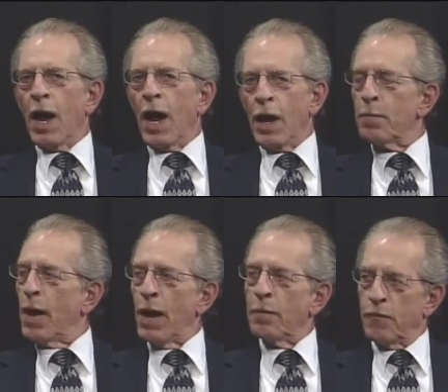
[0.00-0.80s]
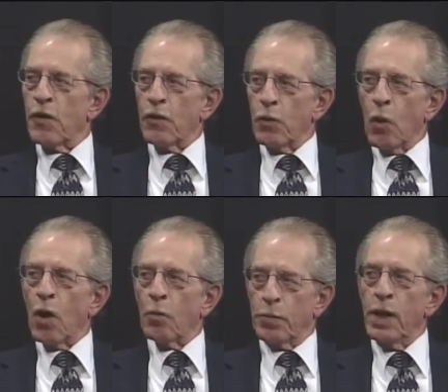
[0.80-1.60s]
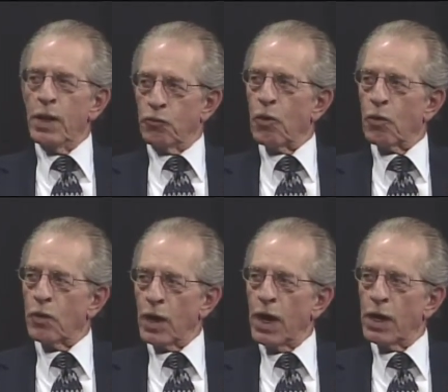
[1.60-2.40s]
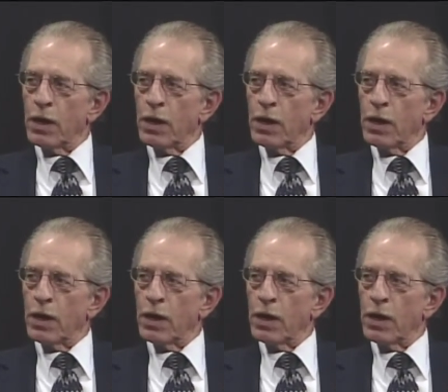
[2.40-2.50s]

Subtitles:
it may very well be drug-related.